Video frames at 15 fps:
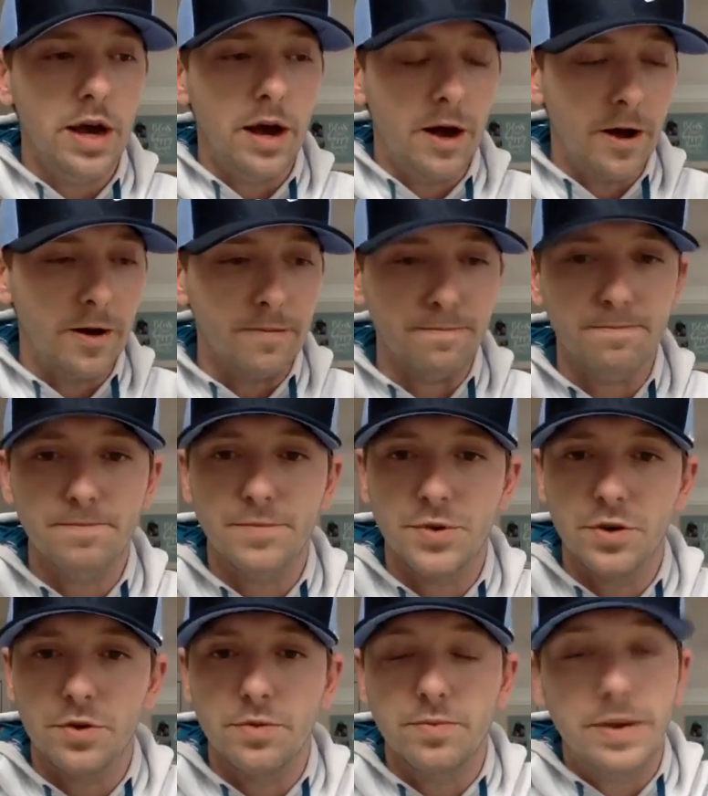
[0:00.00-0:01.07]
Um,
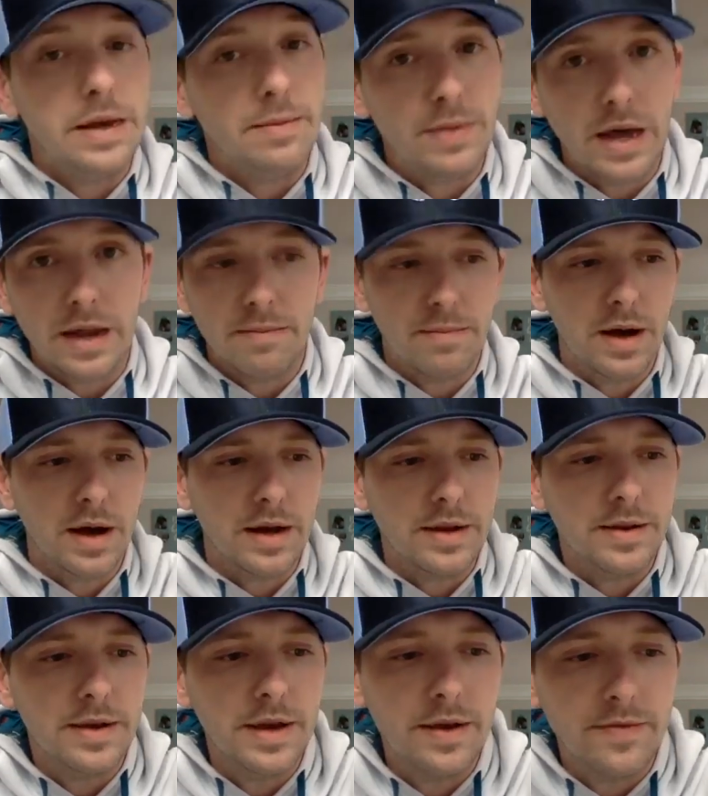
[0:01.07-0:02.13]
so keep that in
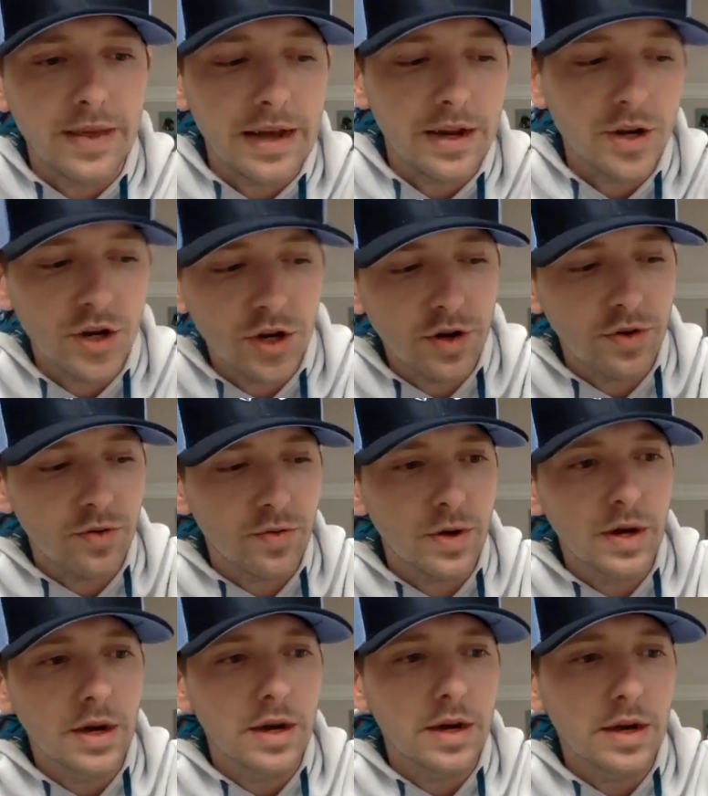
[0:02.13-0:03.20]
mind if that is you.
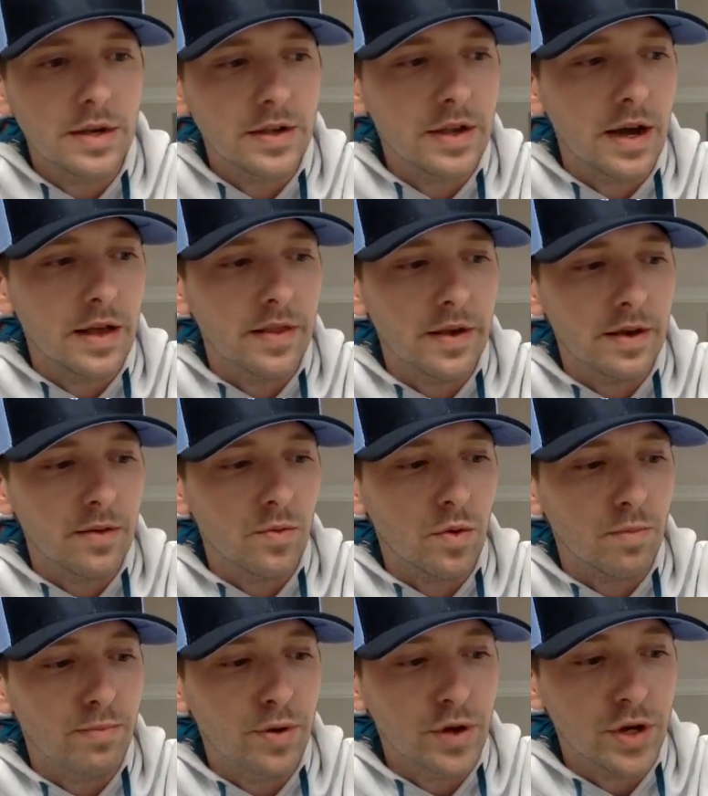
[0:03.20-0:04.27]
It's not that we're
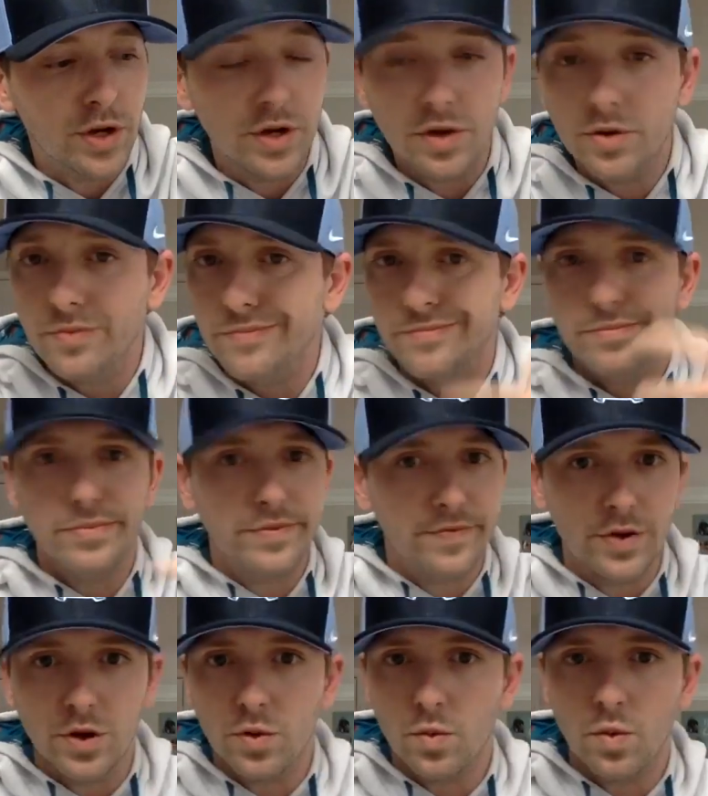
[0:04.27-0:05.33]
pushing you. If
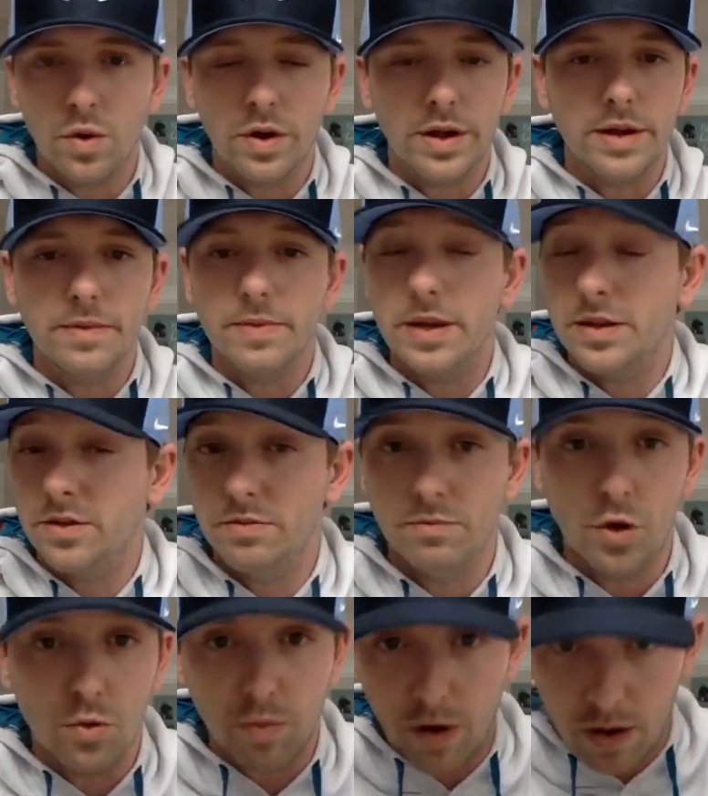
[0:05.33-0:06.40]
you don't want it, that's
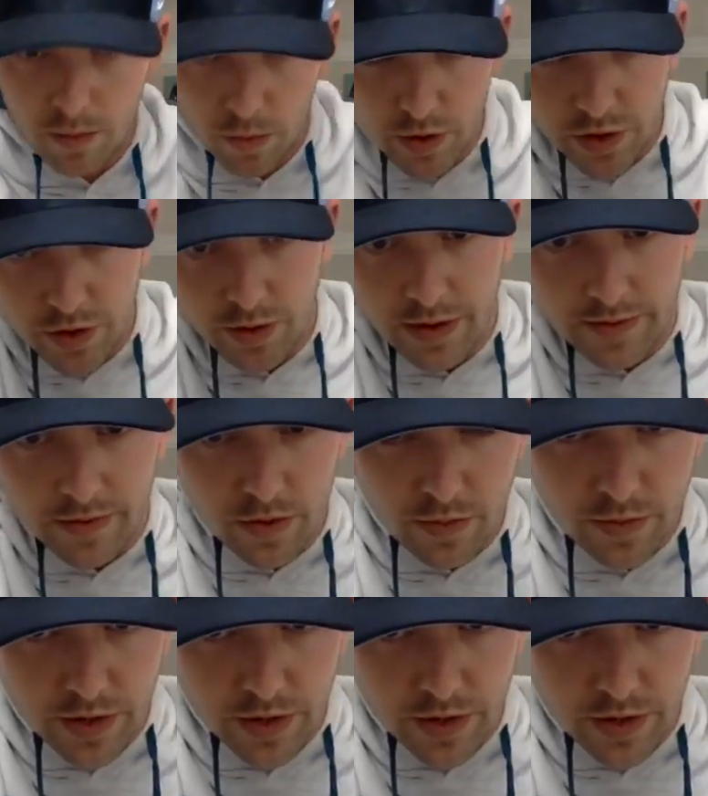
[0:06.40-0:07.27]
no problem whatsoever.